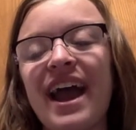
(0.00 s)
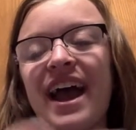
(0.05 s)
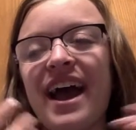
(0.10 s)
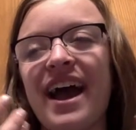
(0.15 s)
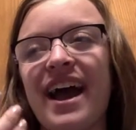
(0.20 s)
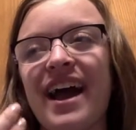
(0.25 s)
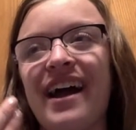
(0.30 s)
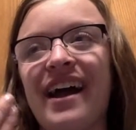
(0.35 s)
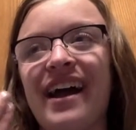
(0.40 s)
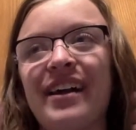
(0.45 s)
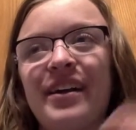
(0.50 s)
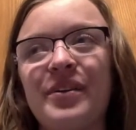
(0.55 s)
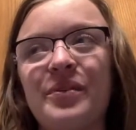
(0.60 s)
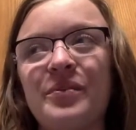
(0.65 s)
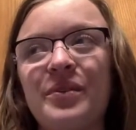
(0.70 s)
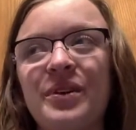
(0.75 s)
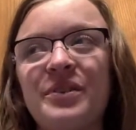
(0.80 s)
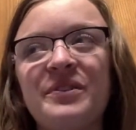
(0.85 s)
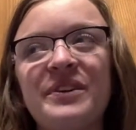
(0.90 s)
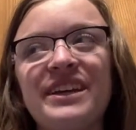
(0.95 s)
And
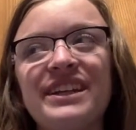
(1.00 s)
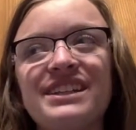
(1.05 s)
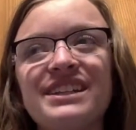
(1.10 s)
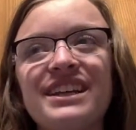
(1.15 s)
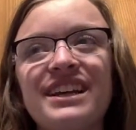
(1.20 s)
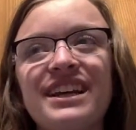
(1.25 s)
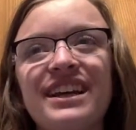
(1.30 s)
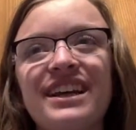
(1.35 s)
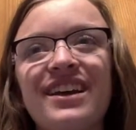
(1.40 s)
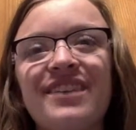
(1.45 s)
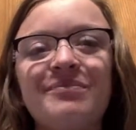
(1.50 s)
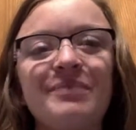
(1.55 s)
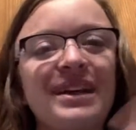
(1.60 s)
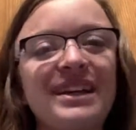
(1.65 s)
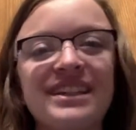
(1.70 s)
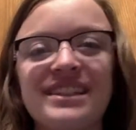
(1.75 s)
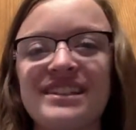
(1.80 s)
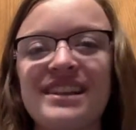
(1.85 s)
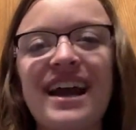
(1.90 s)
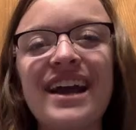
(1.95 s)
when we did my
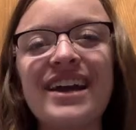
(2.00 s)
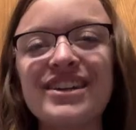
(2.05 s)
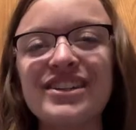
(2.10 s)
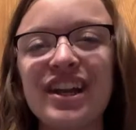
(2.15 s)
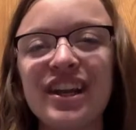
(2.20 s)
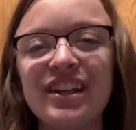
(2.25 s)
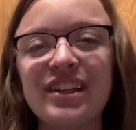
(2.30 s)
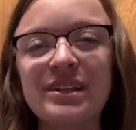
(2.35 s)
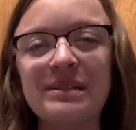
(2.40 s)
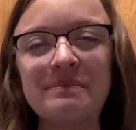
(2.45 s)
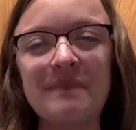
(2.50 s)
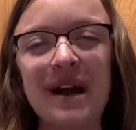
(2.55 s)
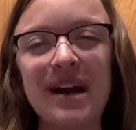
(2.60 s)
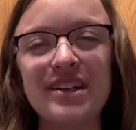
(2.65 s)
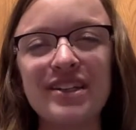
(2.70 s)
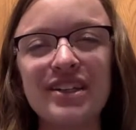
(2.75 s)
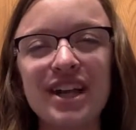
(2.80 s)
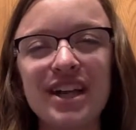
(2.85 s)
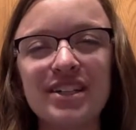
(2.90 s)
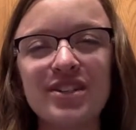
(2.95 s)
design challenge
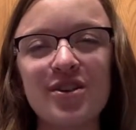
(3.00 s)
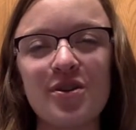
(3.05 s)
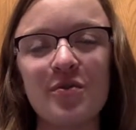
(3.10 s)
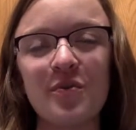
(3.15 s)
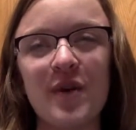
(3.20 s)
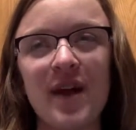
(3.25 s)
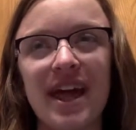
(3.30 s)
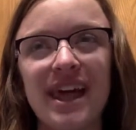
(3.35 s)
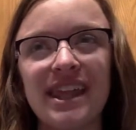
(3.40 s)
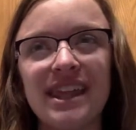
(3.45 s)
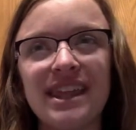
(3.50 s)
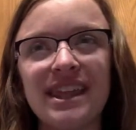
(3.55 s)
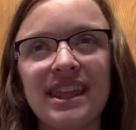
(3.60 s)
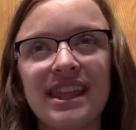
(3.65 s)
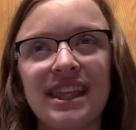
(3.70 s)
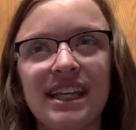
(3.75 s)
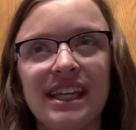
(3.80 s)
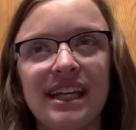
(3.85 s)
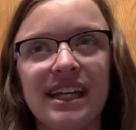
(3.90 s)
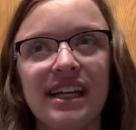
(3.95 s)
project with
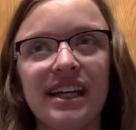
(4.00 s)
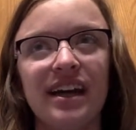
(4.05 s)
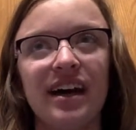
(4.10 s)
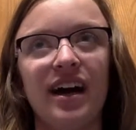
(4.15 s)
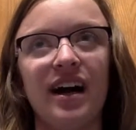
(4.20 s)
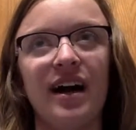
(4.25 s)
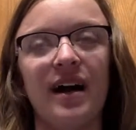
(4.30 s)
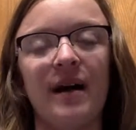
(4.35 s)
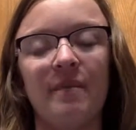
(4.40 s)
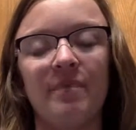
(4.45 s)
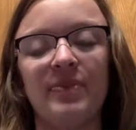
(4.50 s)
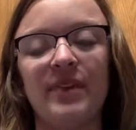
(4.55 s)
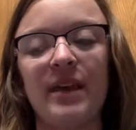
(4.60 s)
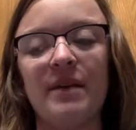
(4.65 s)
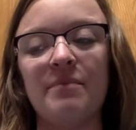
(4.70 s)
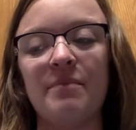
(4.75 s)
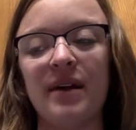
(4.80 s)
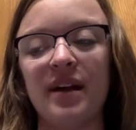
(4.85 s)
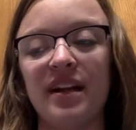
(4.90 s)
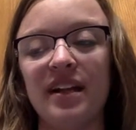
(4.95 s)

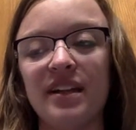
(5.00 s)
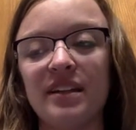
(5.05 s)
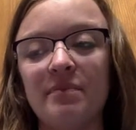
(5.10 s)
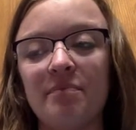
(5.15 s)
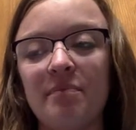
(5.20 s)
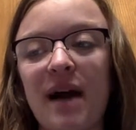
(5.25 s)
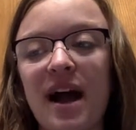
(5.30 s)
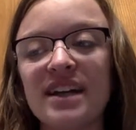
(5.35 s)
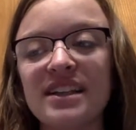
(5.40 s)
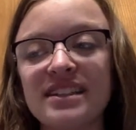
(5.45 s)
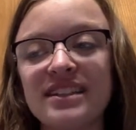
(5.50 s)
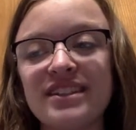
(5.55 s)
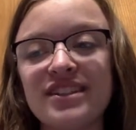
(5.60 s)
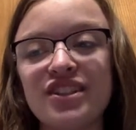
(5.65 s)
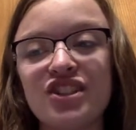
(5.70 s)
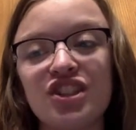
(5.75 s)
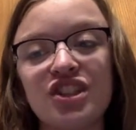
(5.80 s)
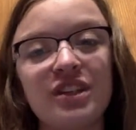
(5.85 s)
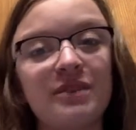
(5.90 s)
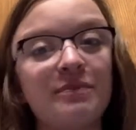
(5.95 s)
they built
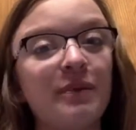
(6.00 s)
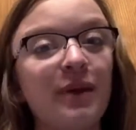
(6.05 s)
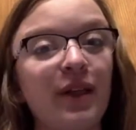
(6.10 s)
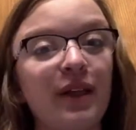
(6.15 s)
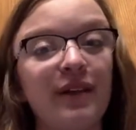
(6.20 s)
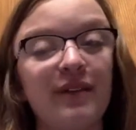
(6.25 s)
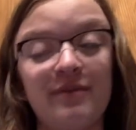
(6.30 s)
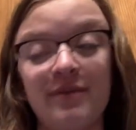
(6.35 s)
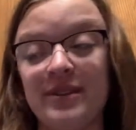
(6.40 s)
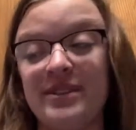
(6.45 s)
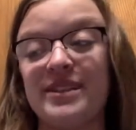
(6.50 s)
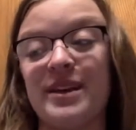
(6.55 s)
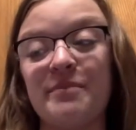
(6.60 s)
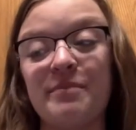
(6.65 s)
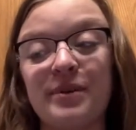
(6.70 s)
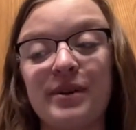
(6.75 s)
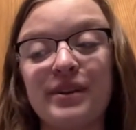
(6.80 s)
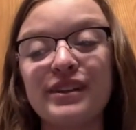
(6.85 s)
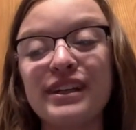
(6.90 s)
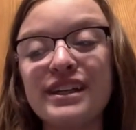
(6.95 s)
boxes, she built a
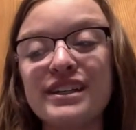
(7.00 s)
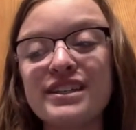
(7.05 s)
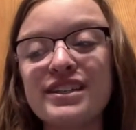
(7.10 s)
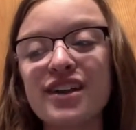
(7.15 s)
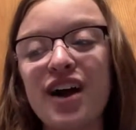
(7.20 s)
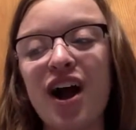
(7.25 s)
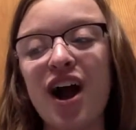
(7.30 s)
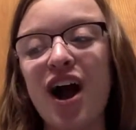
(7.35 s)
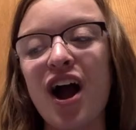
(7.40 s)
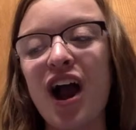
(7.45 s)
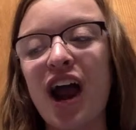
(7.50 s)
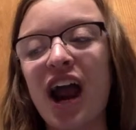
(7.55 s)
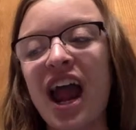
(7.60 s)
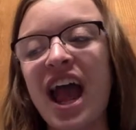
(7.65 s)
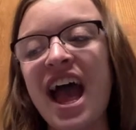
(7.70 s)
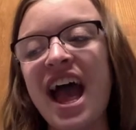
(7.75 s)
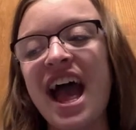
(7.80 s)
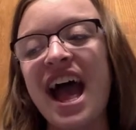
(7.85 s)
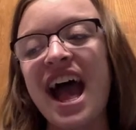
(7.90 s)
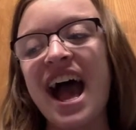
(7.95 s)
police car,
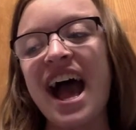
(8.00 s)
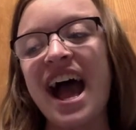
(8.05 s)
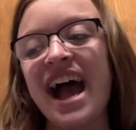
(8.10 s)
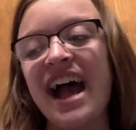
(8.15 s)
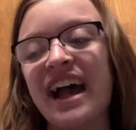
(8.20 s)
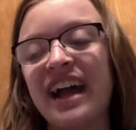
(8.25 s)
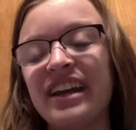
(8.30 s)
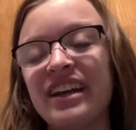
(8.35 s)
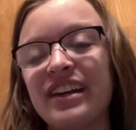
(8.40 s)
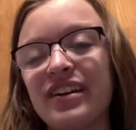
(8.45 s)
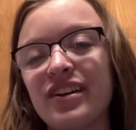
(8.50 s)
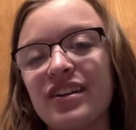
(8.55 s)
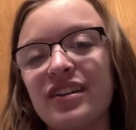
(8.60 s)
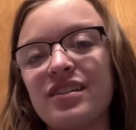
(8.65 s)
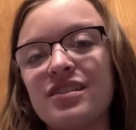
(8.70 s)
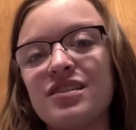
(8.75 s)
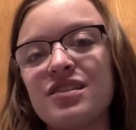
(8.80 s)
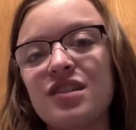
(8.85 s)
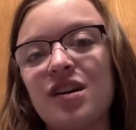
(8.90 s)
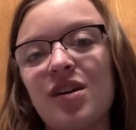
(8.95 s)
and
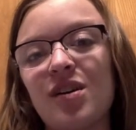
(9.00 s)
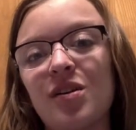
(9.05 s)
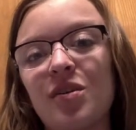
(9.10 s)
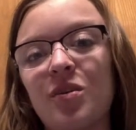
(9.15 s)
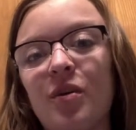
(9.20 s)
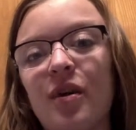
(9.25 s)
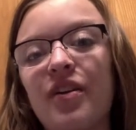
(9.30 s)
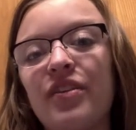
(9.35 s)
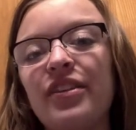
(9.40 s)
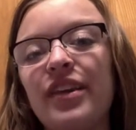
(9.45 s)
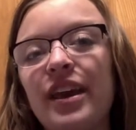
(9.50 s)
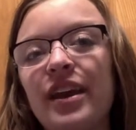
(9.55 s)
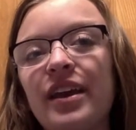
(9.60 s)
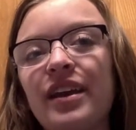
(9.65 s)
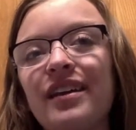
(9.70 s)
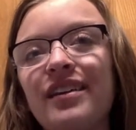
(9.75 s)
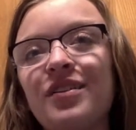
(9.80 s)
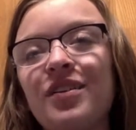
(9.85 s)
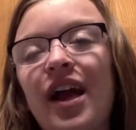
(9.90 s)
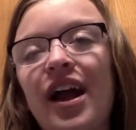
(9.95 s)
so
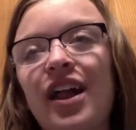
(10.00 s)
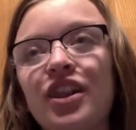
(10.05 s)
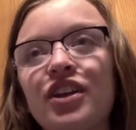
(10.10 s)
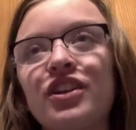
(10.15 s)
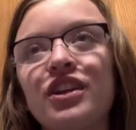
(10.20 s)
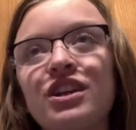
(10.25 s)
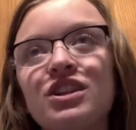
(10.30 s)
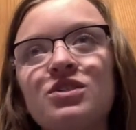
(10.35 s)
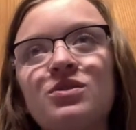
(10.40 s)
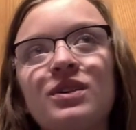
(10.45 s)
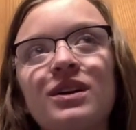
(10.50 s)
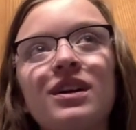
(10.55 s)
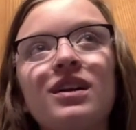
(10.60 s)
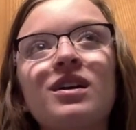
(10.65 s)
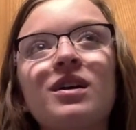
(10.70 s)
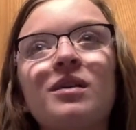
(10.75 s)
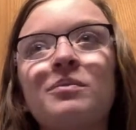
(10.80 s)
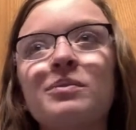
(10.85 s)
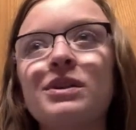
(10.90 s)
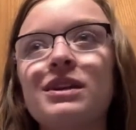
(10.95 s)
they, rather than doing a
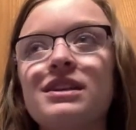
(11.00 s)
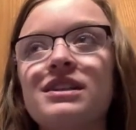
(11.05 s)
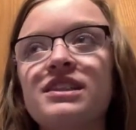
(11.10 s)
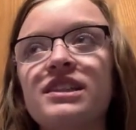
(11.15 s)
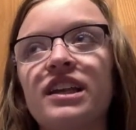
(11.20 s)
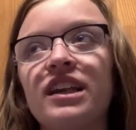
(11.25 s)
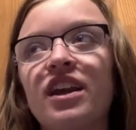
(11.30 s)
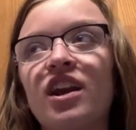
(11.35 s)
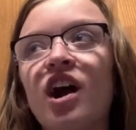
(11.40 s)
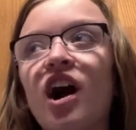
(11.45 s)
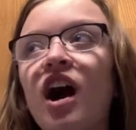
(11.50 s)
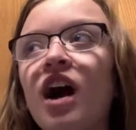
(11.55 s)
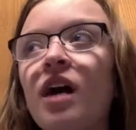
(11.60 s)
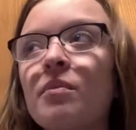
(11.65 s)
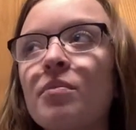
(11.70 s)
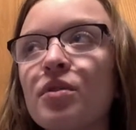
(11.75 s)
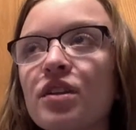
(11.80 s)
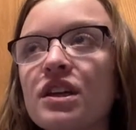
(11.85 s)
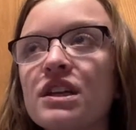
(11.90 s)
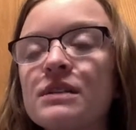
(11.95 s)
complete study
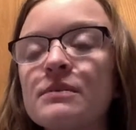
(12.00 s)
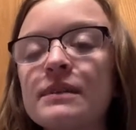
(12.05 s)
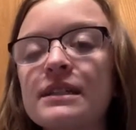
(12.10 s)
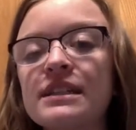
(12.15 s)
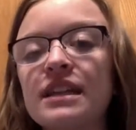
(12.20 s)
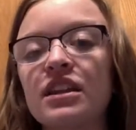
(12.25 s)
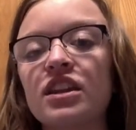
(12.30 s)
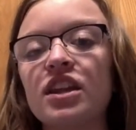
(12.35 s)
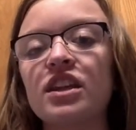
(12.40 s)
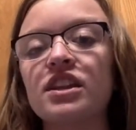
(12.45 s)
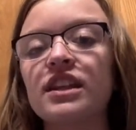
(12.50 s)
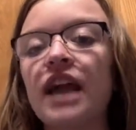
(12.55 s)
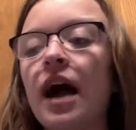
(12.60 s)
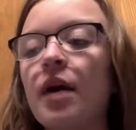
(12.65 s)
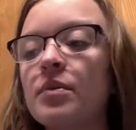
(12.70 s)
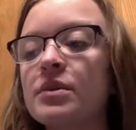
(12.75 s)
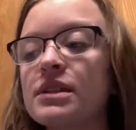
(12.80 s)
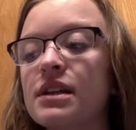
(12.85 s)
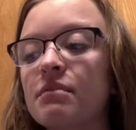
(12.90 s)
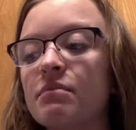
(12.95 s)
on police, because I thought
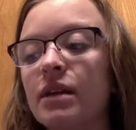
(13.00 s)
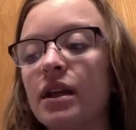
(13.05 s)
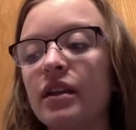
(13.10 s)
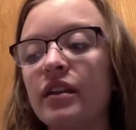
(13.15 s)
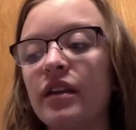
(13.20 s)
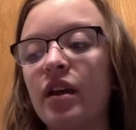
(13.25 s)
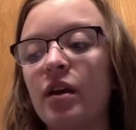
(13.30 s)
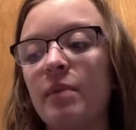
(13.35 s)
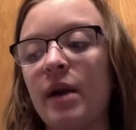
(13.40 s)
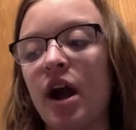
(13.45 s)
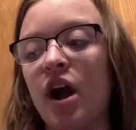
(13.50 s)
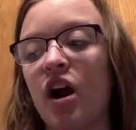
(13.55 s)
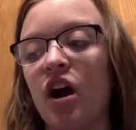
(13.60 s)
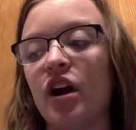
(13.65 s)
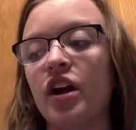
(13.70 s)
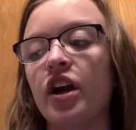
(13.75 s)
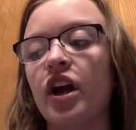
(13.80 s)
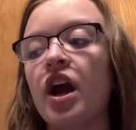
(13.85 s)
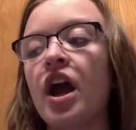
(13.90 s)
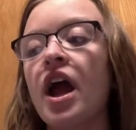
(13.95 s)
that was going to be a little bit
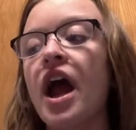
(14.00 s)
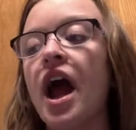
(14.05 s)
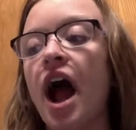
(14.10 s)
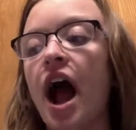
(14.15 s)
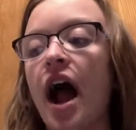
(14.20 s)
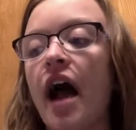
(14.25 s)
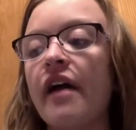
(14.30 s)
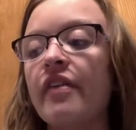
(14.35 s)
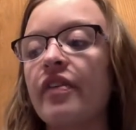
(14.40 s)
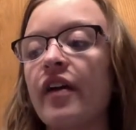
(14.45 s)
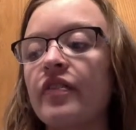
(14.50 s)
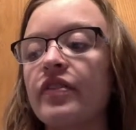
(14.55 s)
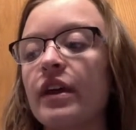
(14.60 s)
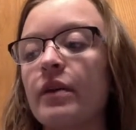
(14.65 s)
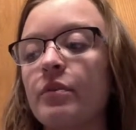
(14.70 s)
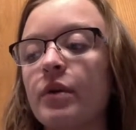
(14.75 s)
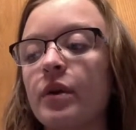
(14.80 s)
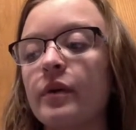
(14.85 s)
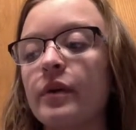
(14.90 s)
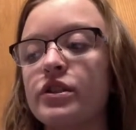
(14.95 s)
harder, I thought
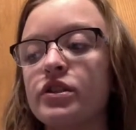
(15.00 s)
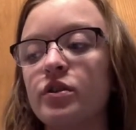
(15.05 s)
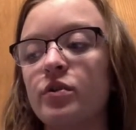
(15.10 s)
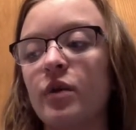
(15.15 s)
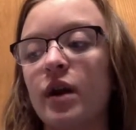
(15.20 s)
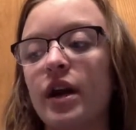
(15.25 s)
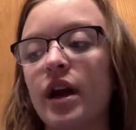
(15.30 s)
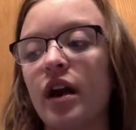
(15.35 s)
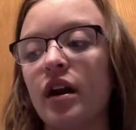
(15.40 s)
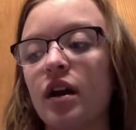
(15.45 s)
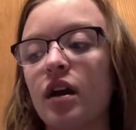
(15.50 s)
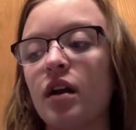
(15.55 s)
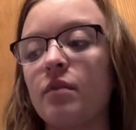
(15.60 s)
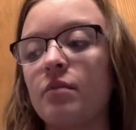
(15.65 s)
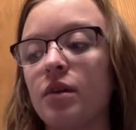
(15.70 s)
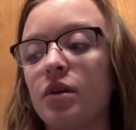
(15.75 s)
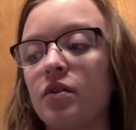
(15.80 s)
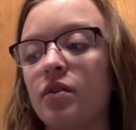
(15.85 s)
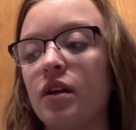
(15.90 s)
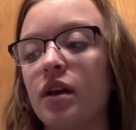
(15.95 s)
that we would do one on
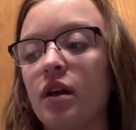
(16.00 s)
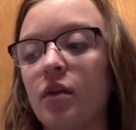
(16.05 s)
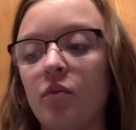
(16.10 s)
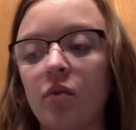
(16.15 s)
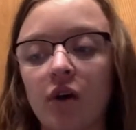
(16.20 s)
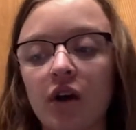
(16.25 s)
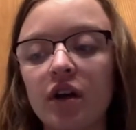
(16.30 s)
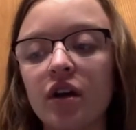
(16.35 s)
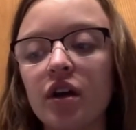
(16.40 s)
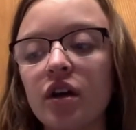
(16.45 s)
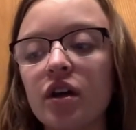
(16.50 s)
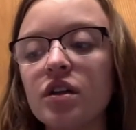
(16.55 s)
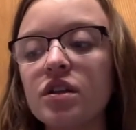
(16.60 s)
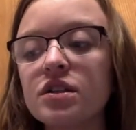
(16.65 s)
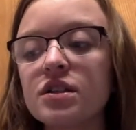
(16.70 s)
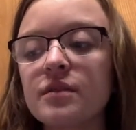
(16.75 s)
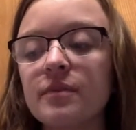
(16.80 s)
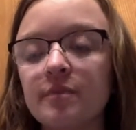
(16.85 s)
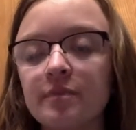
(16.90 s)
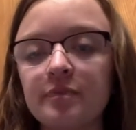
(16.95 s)
community
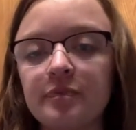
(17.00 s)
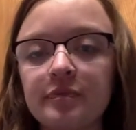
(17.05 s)
workers.